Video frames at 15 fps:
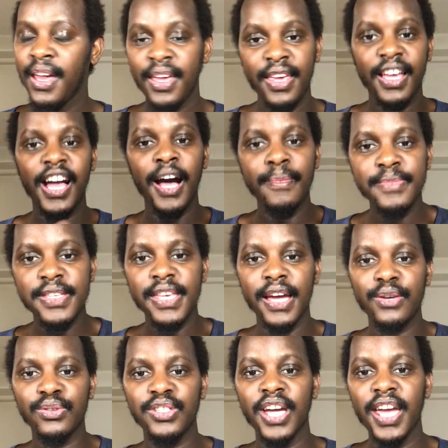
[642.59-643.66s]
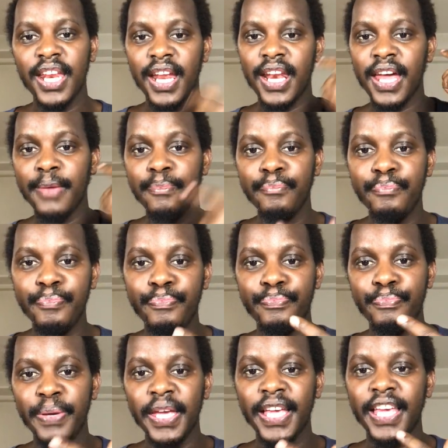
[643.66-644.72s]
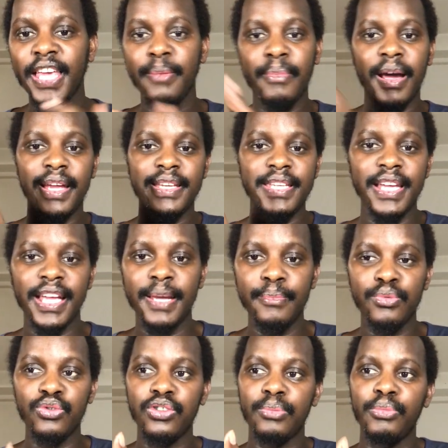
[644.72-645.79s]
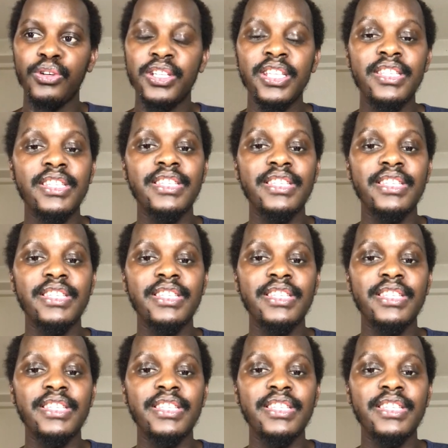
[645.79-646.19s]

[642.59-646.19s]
He comes here to China and I pick him, I take him to the boutiques.